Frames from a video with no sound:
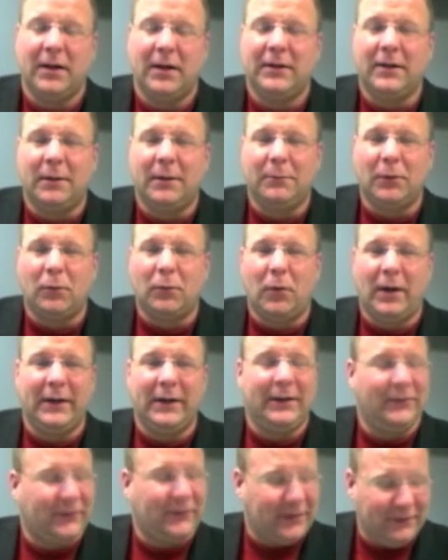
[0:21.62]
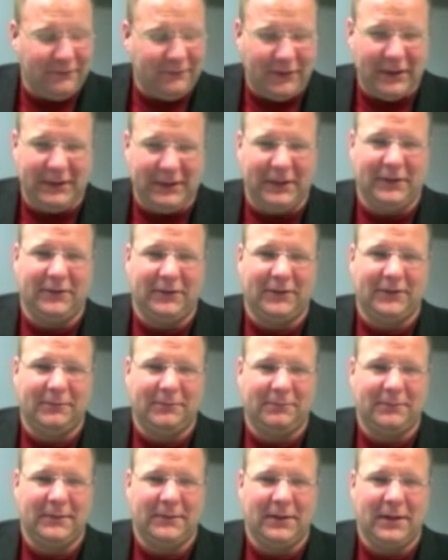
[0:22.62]
Number one is convenience.
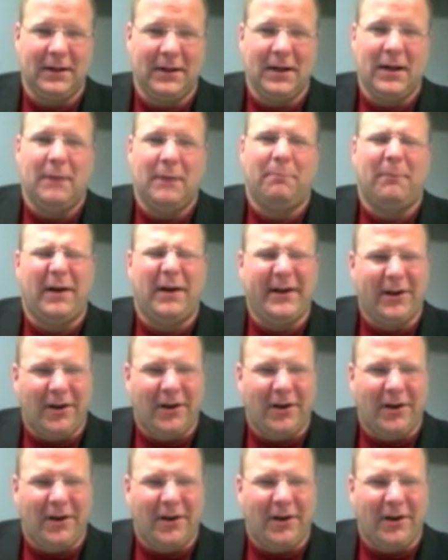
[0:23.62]
My